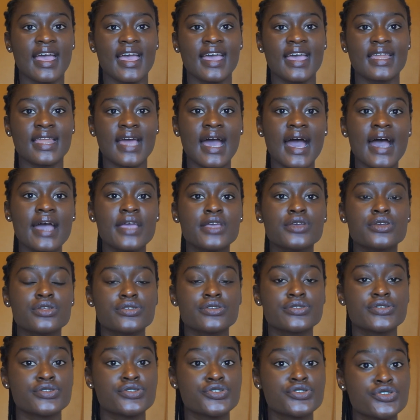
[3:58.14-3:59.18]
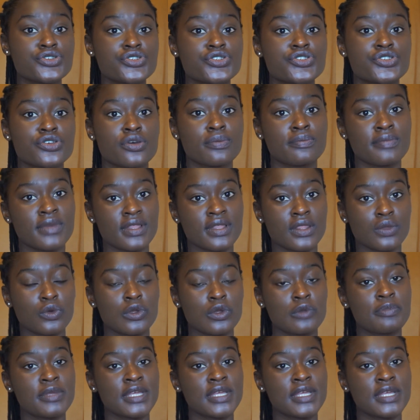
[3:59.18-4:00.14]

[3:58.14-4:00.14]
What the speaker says: And how you'd introduce your mother would